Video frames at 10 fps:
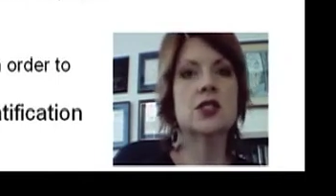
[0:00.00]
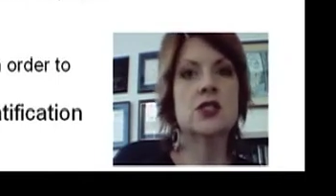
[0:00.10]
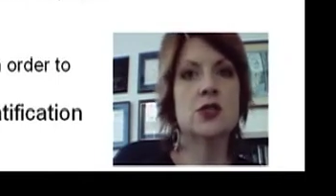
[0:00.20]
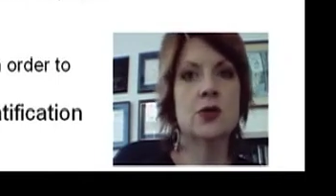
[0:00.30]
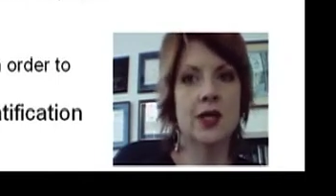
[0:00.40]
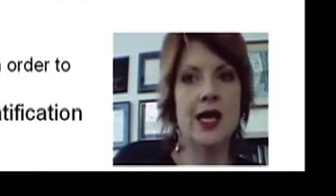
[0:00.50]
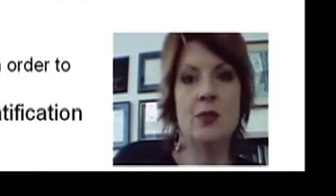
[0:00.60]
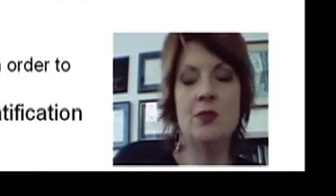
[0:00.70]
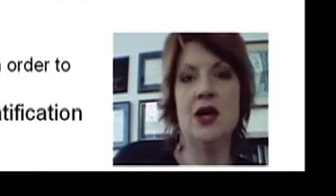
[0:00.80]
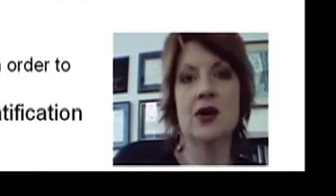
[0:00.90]
to allow a
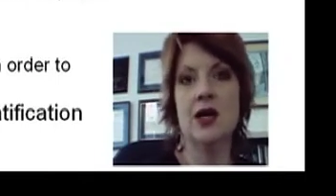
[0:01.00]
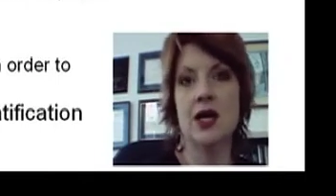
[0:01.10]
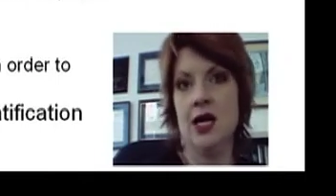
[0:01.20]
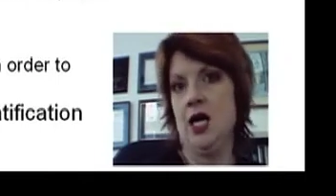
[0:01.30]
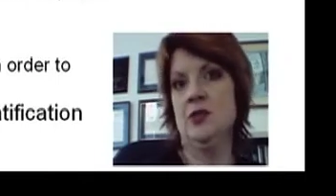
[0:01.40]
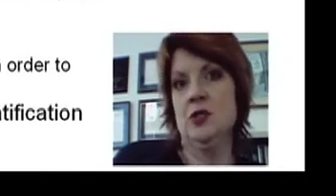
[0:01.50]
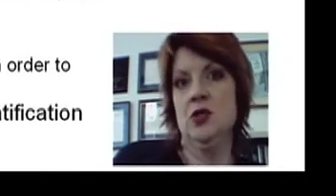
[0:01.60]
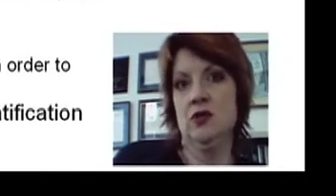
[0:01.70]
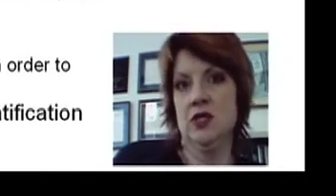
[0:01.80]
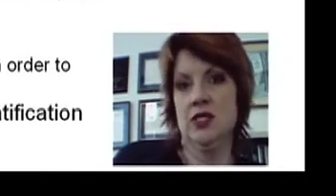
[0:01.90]
better
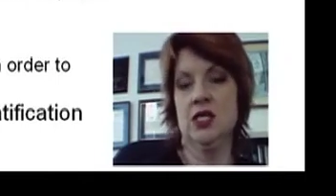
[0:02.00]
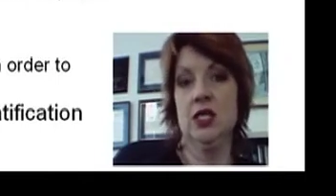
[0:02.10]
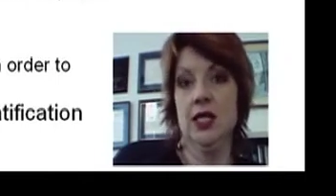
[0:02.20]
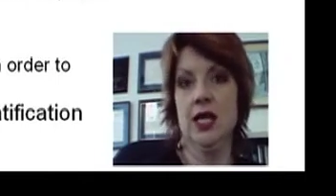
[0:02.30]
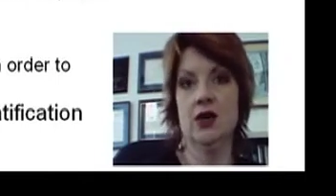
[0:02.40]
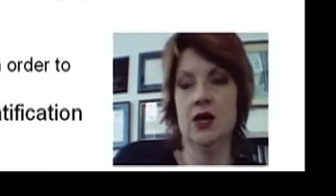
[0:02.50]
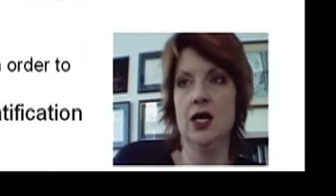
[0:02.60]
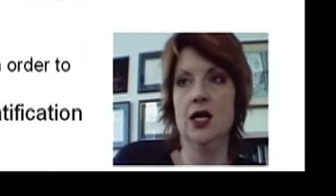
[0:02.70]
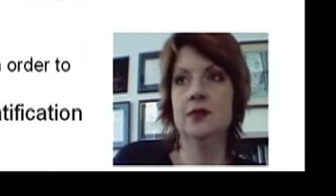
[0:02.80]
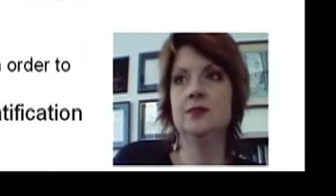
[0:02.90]
optimal result later
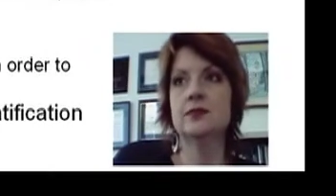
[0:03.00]
on.